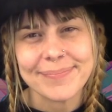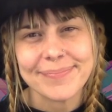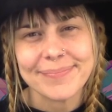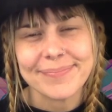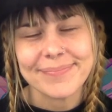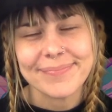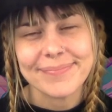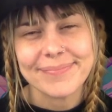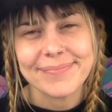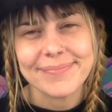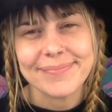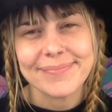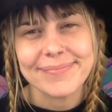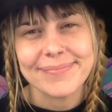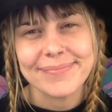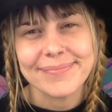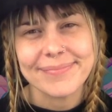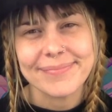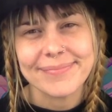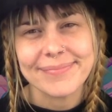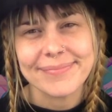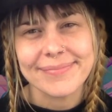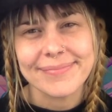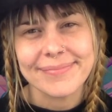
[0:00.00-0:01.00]

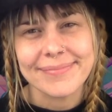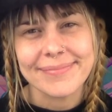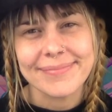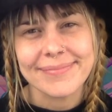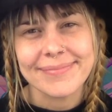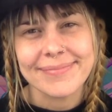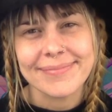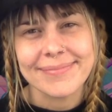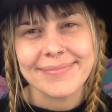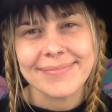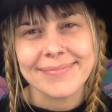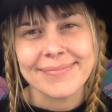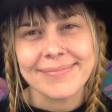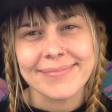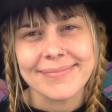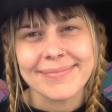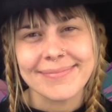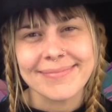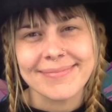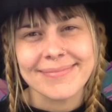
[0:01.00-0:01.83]
Nobody speaks.